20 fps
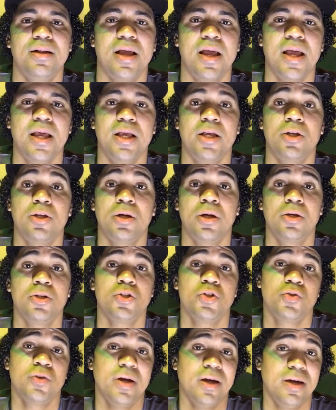a
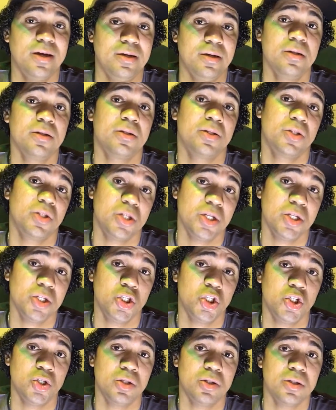contract
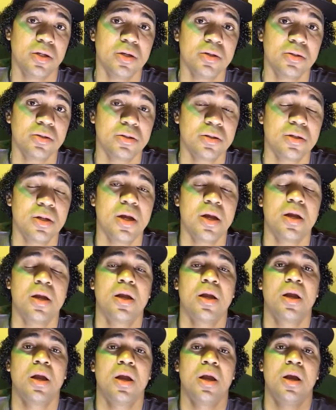extension yesterday
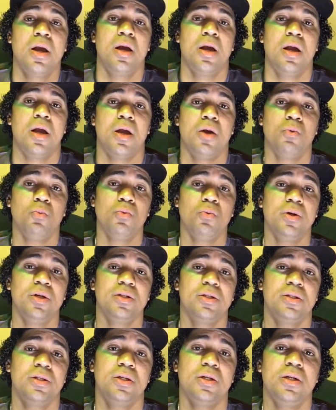in
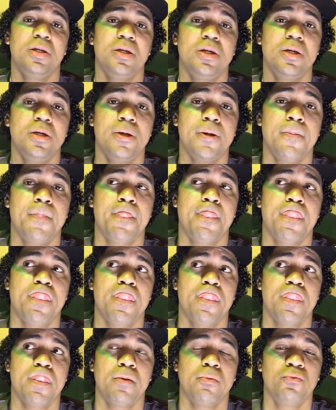which he
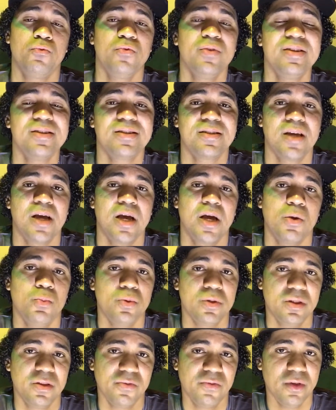re-signed
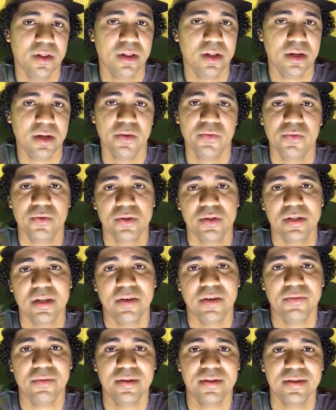with the Philadelphia
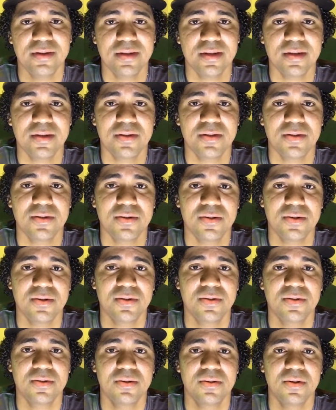
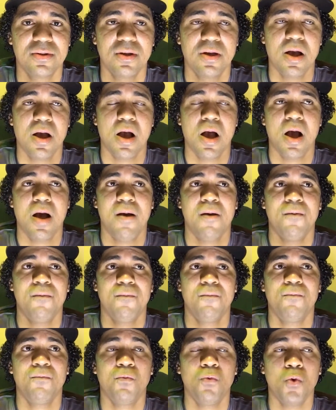76ers
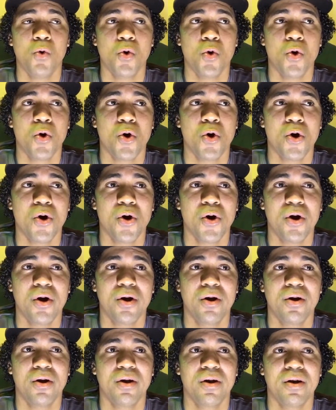for,
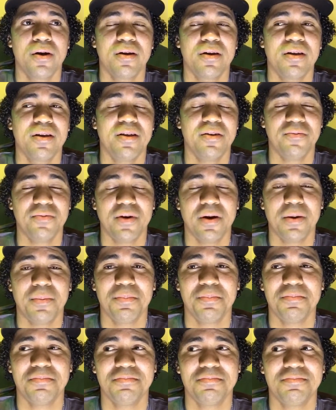if
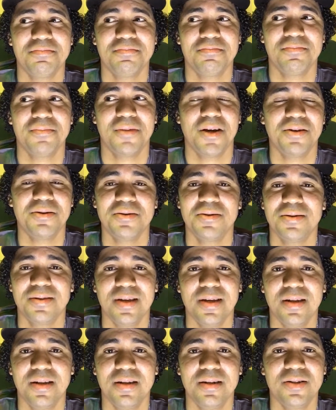I'm
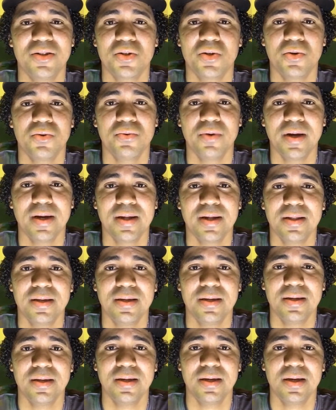understanding this correctly,